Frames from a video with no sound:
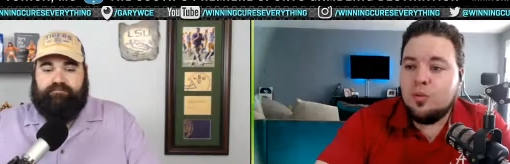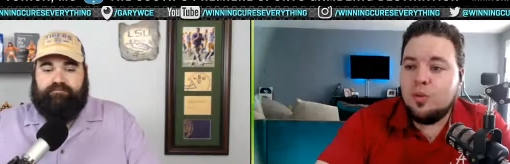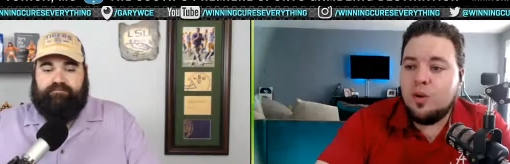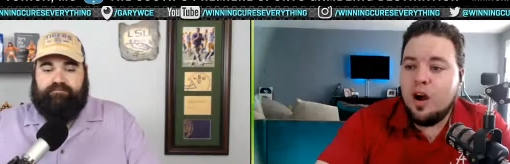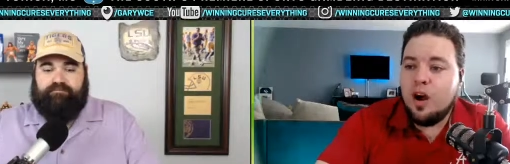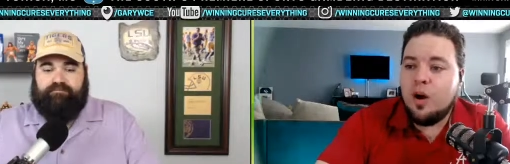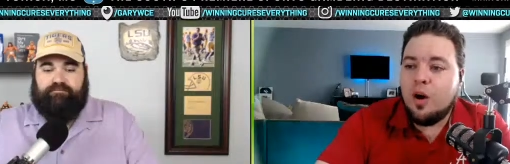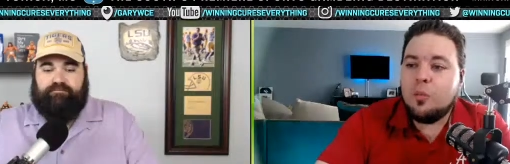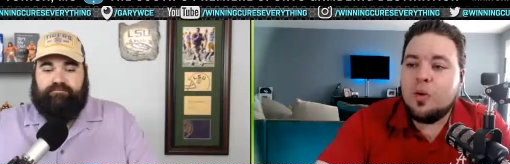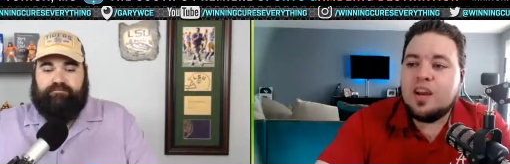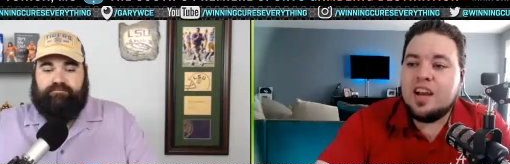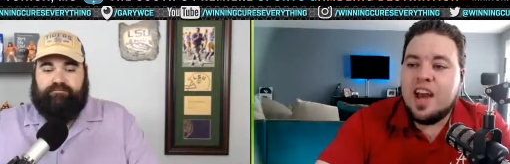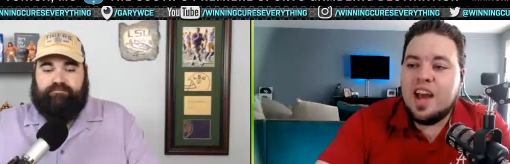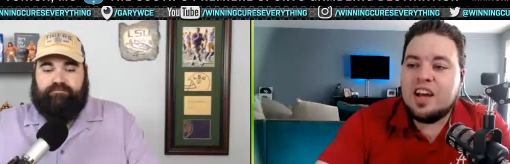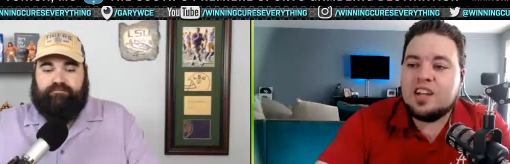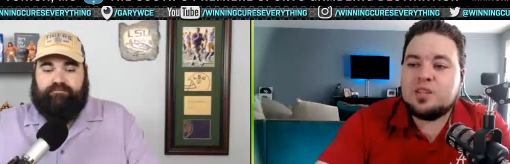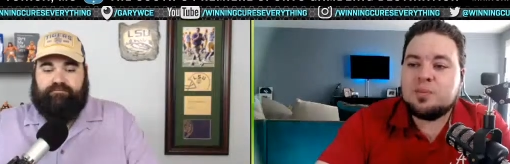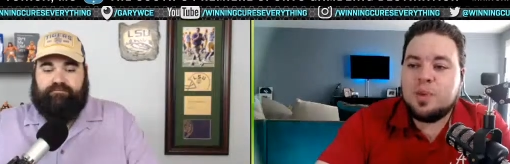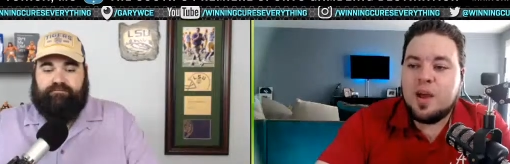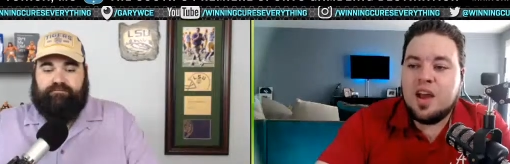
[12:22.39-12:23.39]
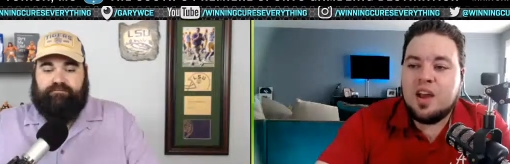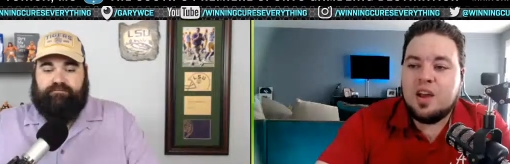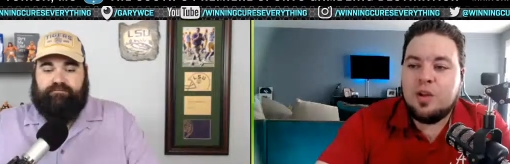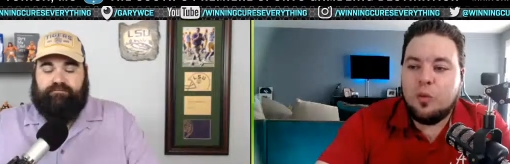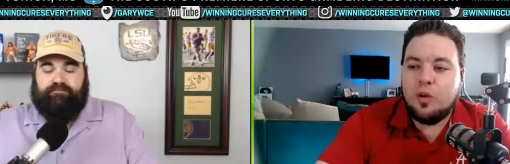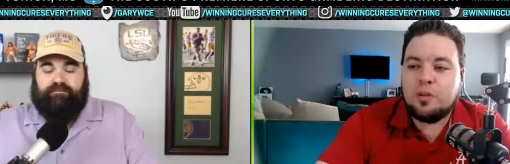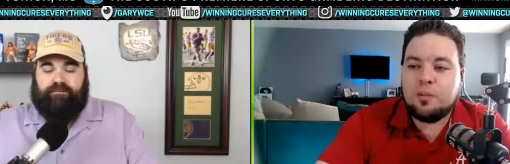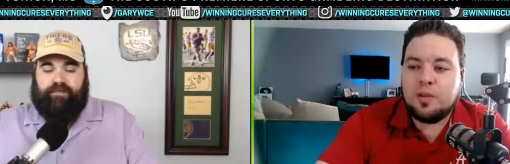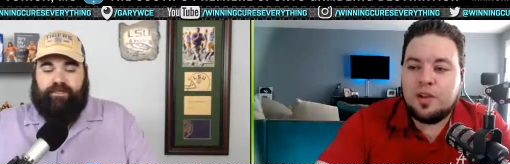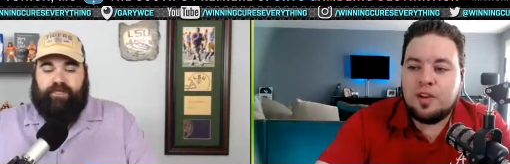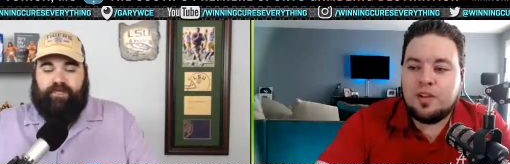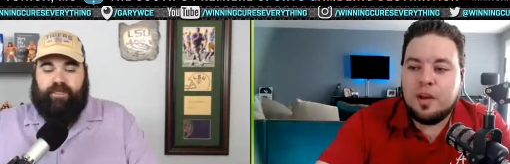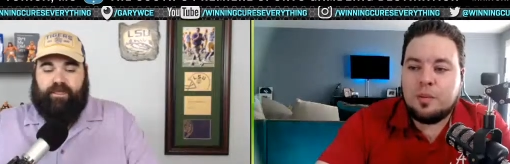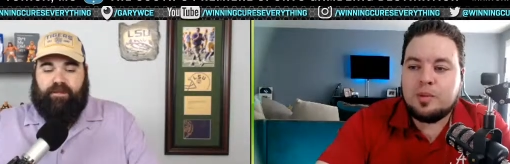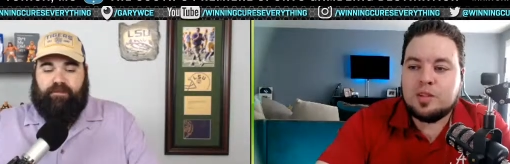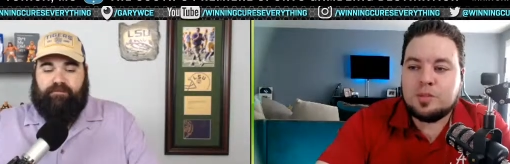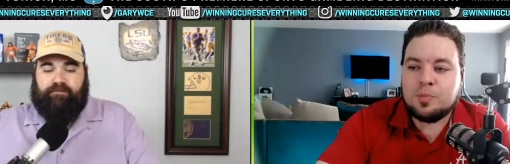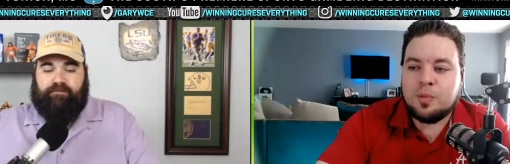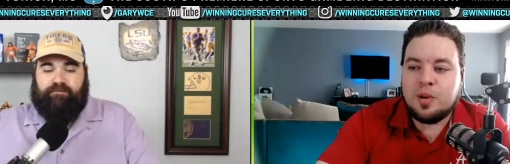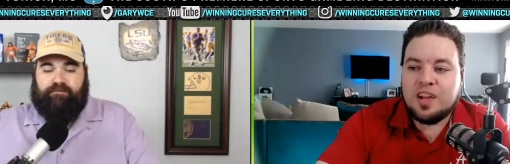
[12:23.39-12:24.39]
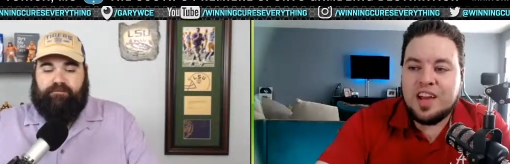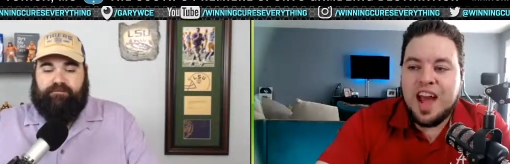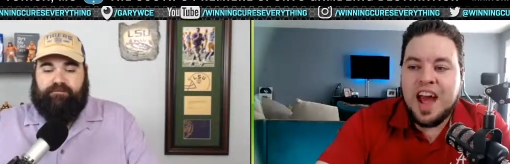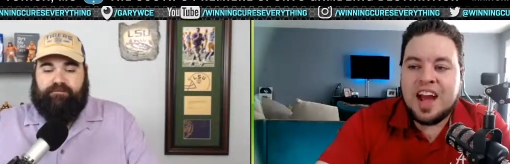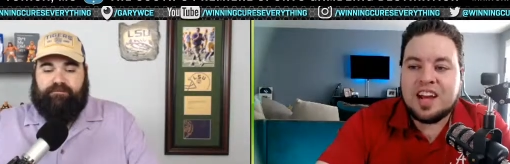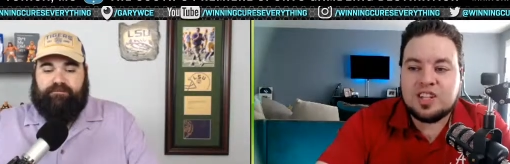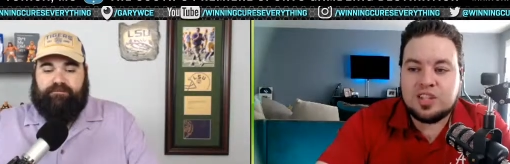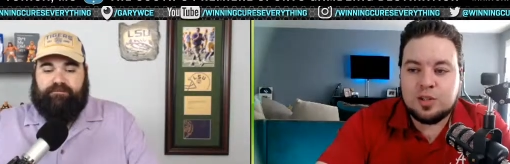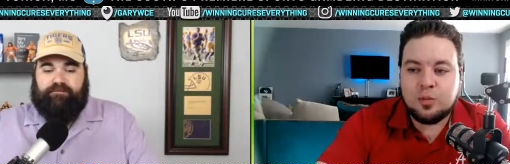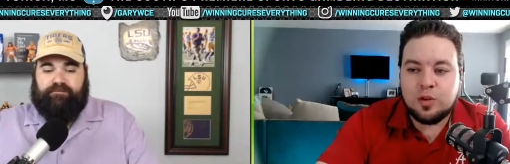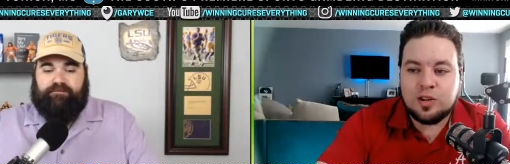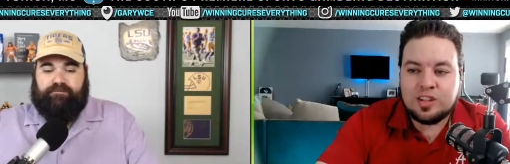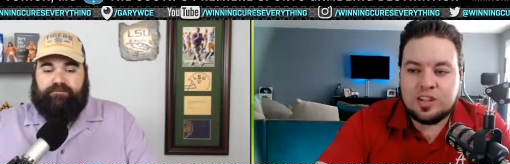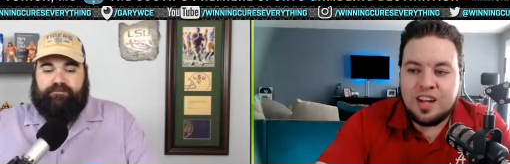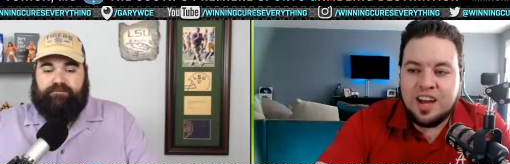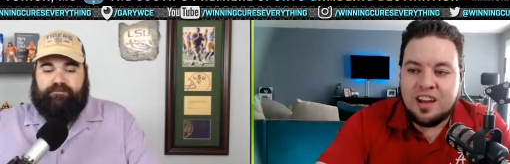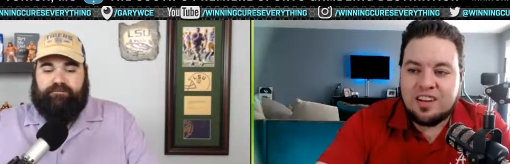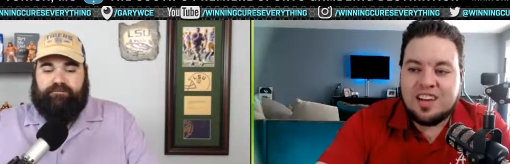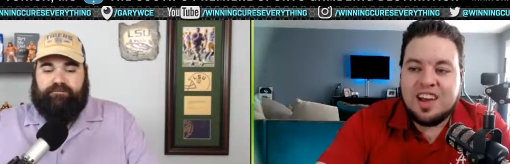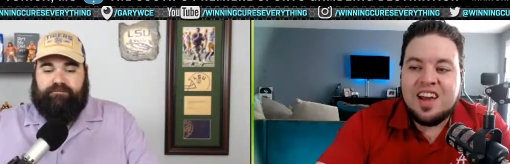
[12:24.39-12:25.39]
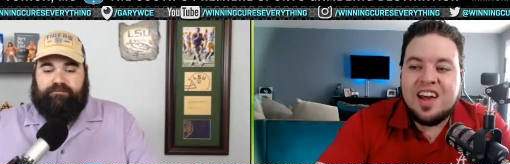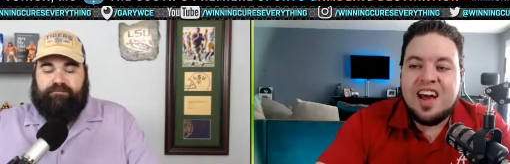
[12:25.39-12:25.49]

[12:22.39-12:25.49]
Speaker 1: uh, when has paying one player that much money actually worked out?